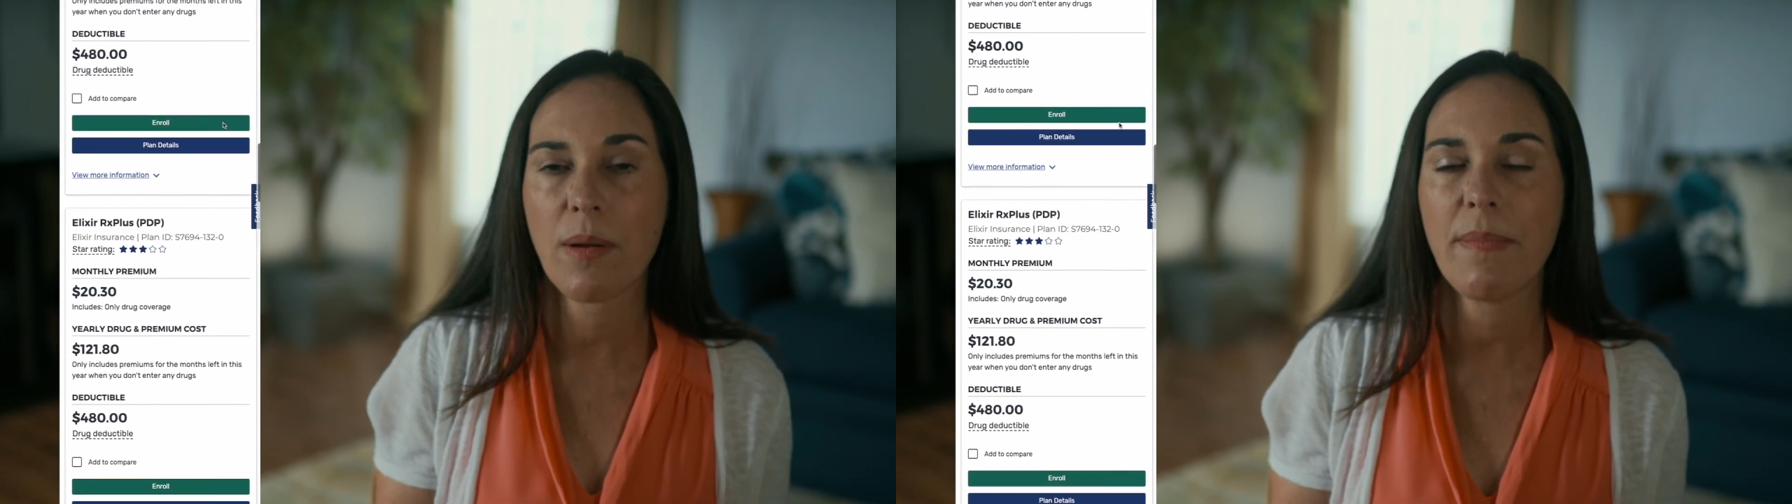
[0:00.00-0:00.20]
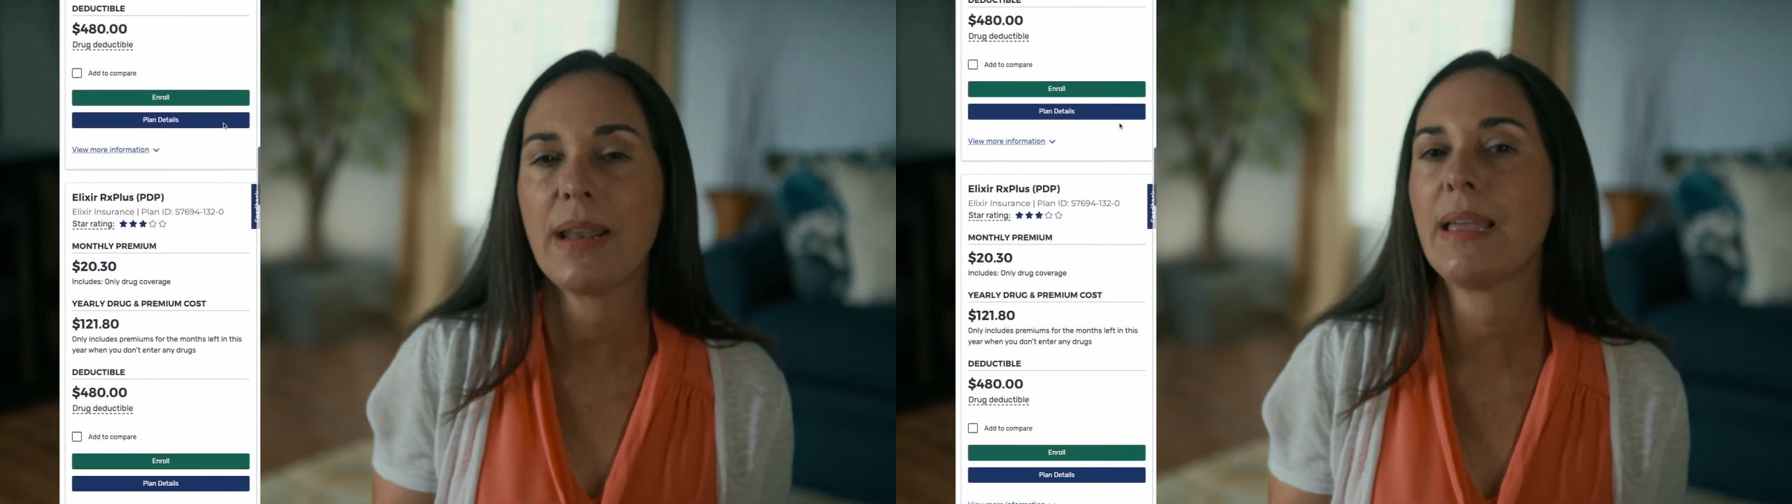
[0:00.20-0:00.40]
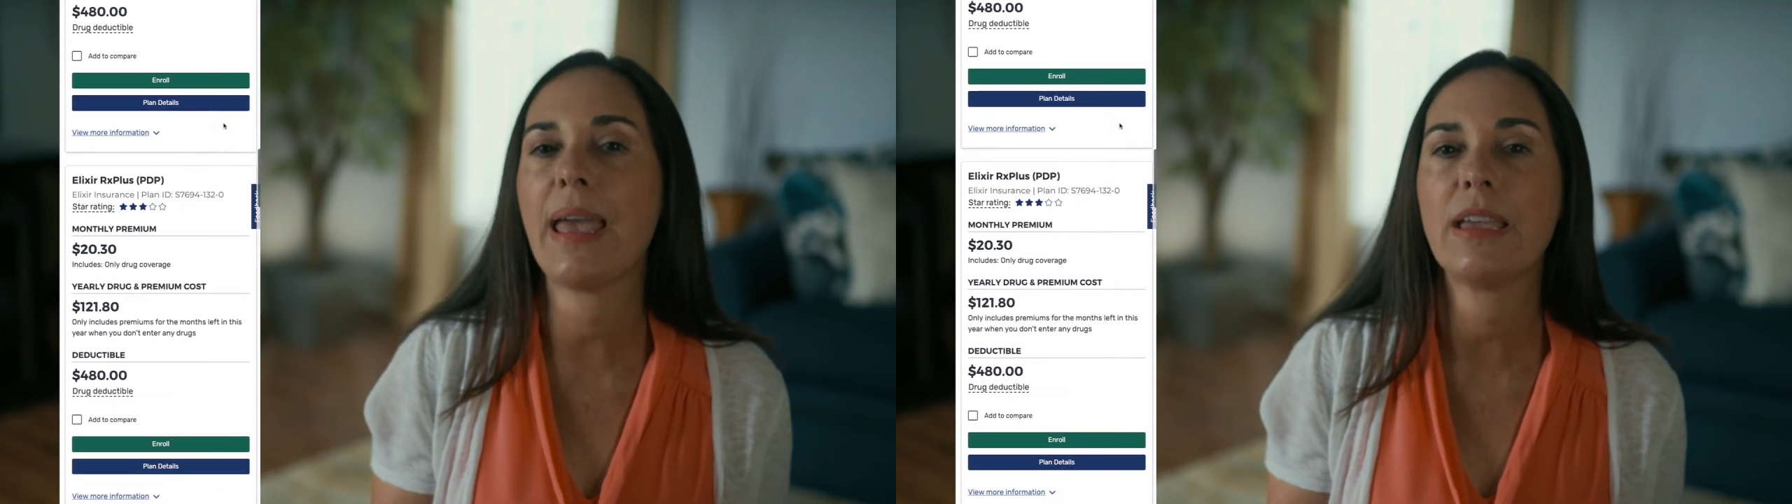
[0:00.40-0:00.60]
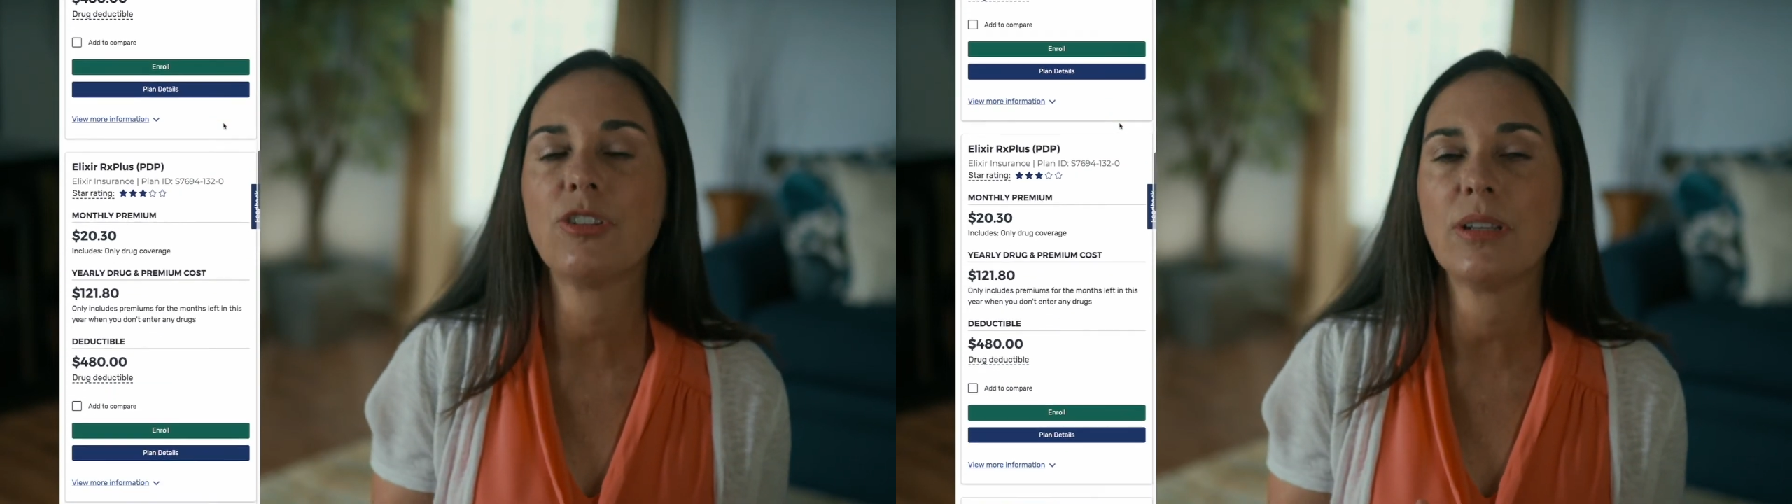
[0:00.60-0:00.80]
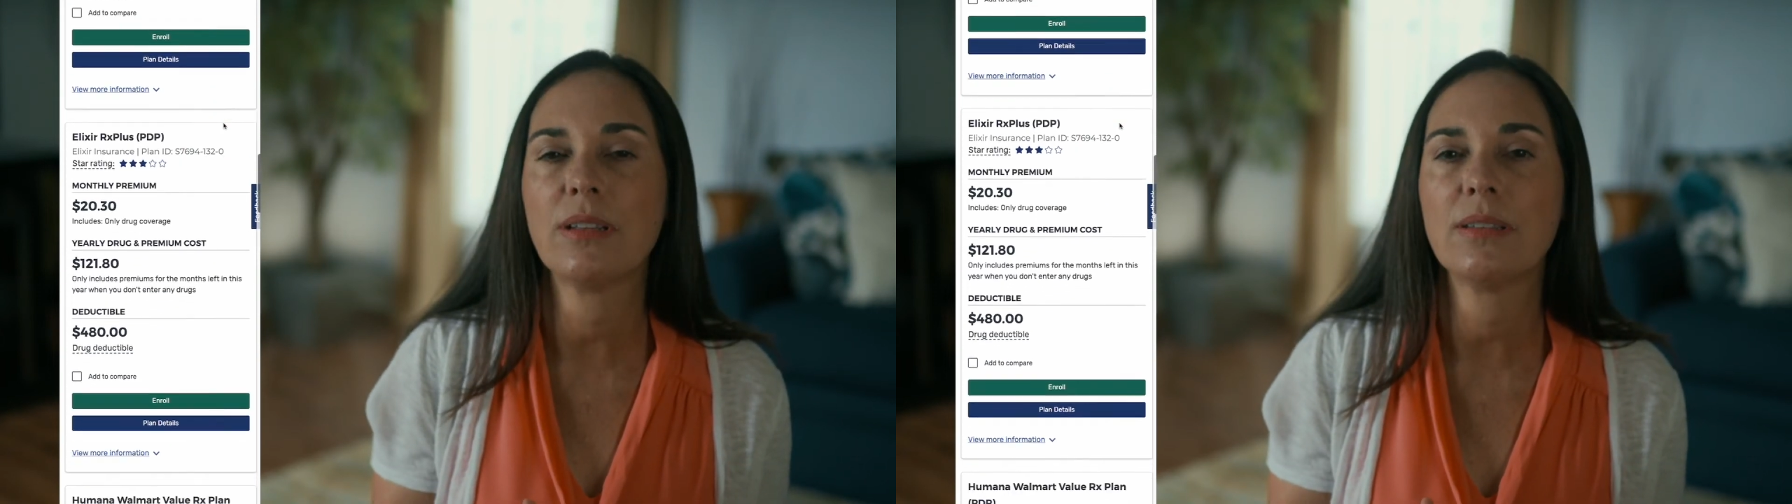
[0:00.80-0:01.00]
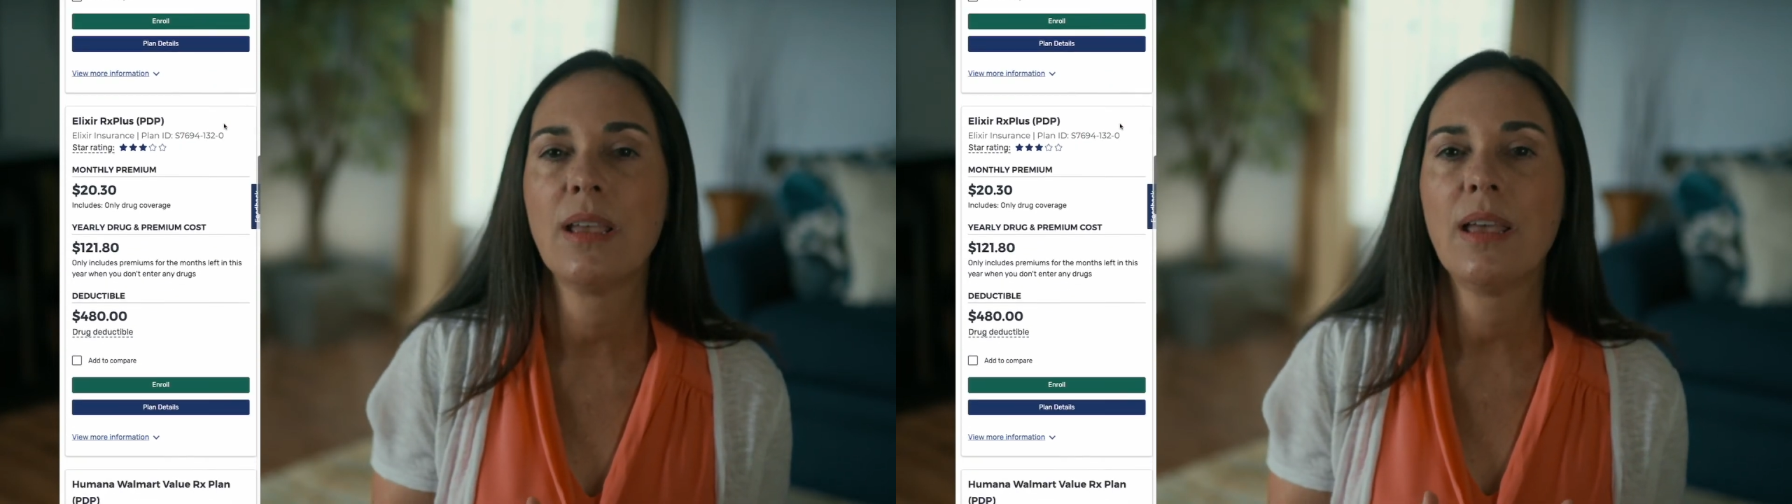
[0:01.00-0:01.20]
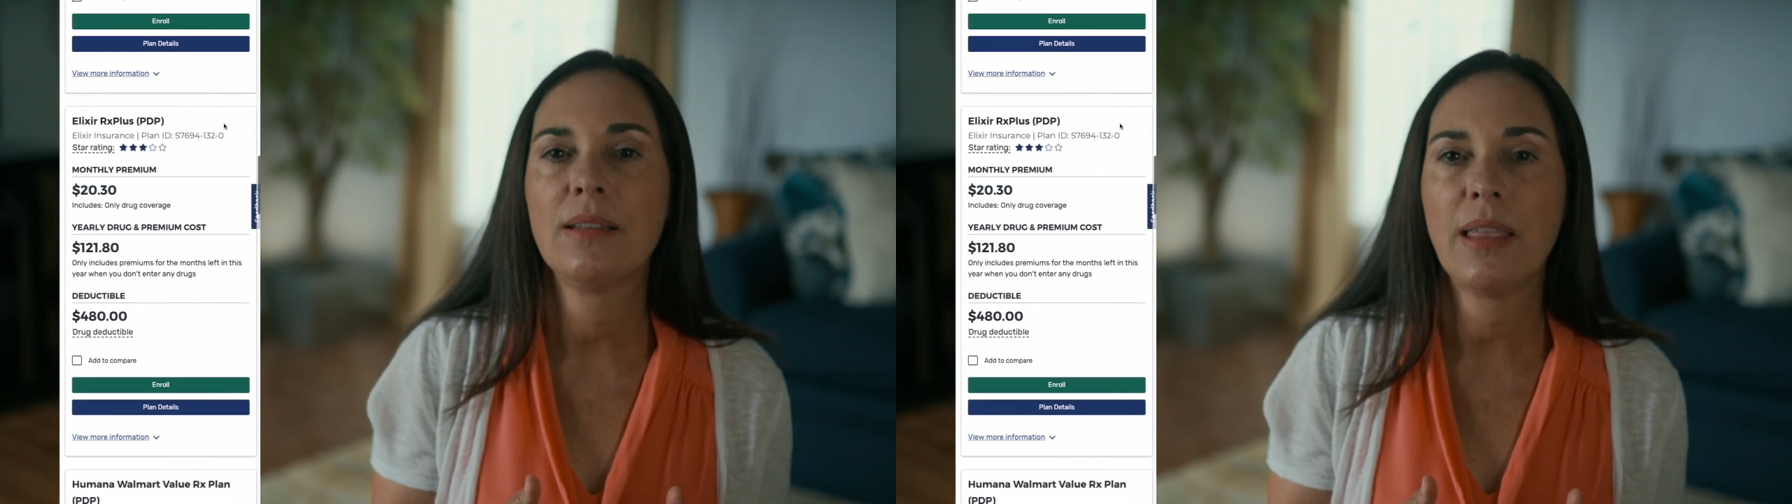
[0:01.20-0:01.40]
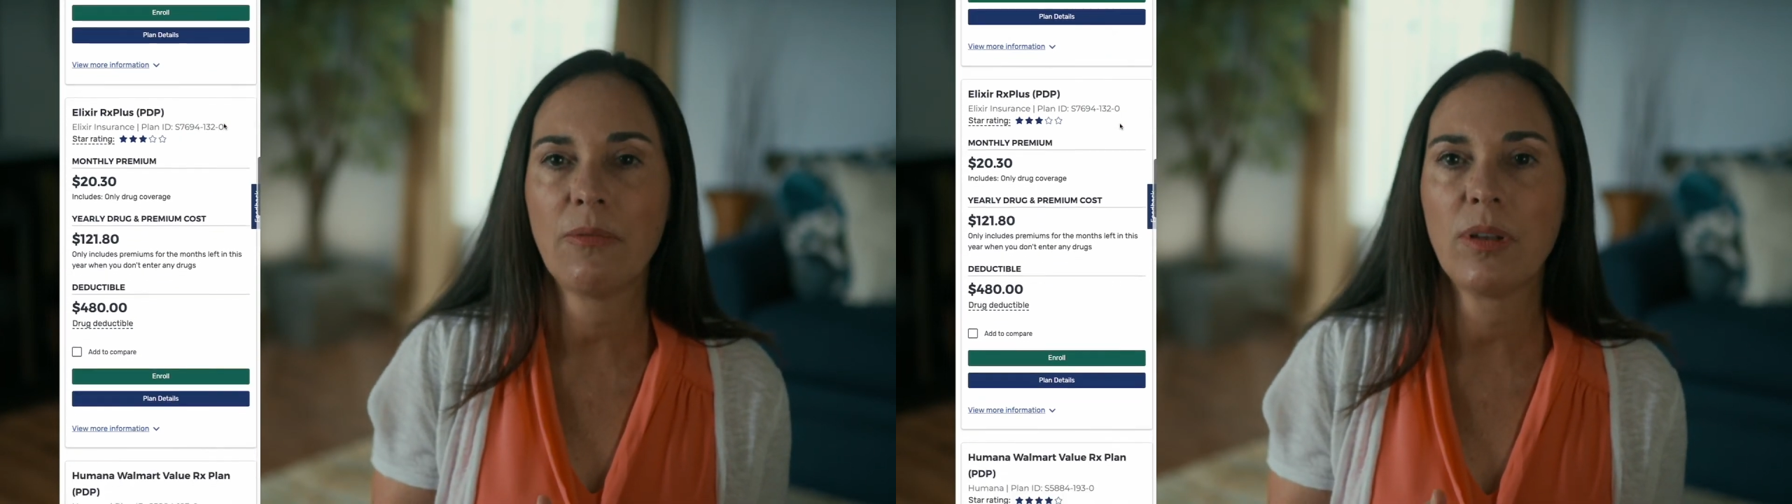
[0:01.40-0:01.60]
medications
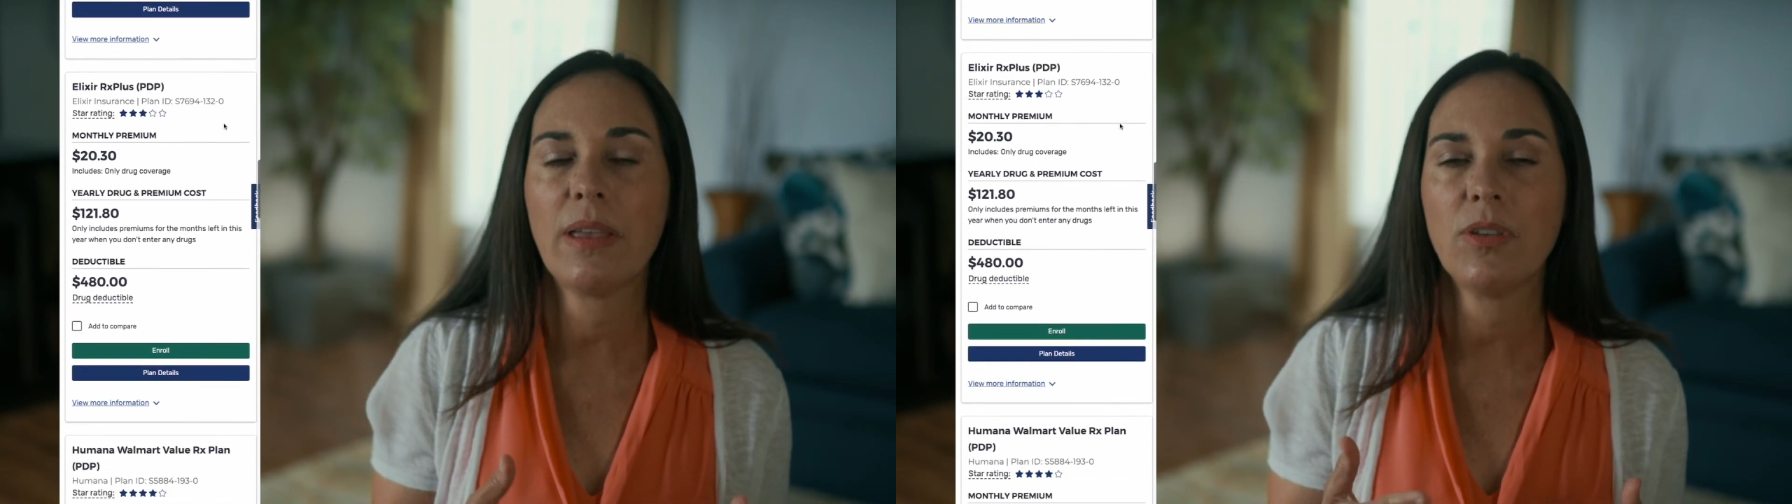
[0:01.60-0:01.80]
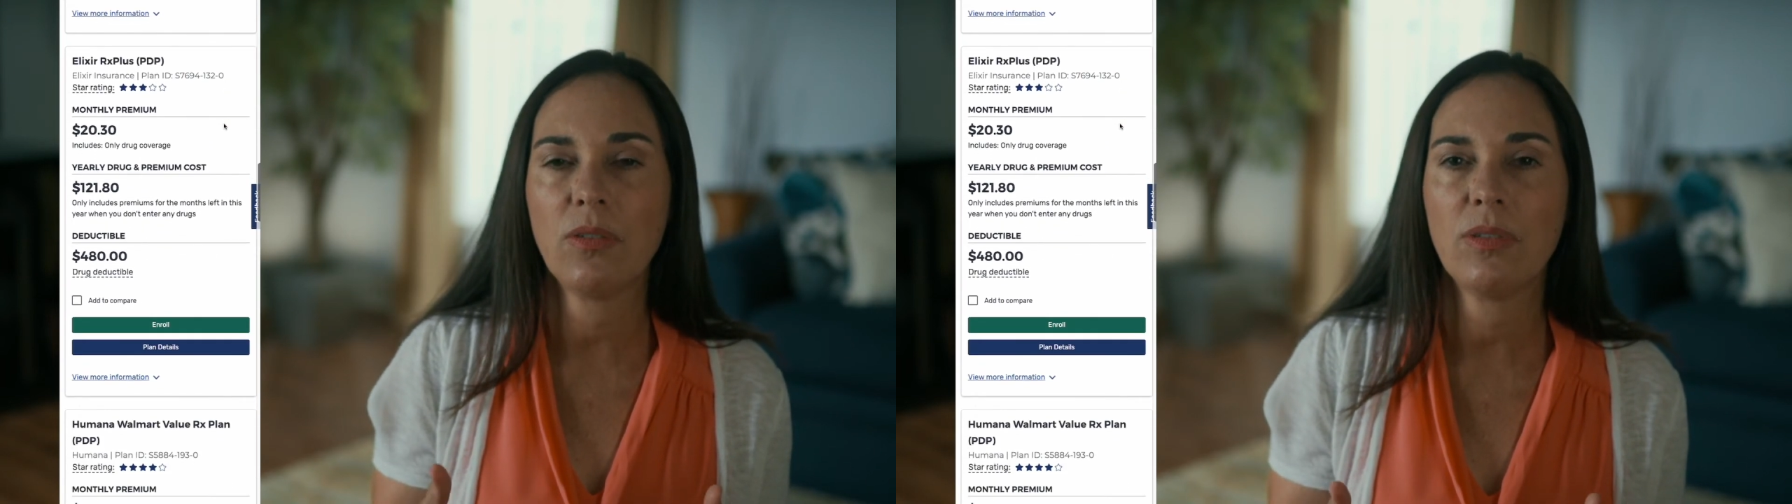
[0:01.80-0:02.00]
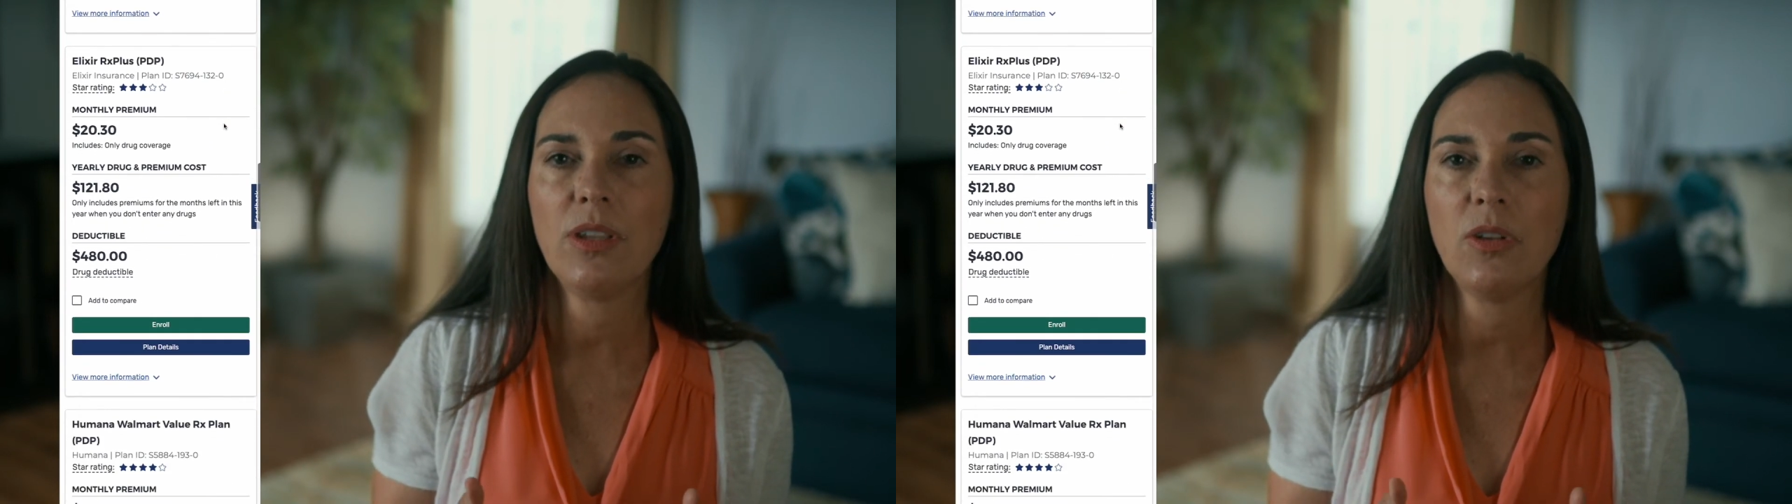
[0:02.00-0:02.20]
that will give you,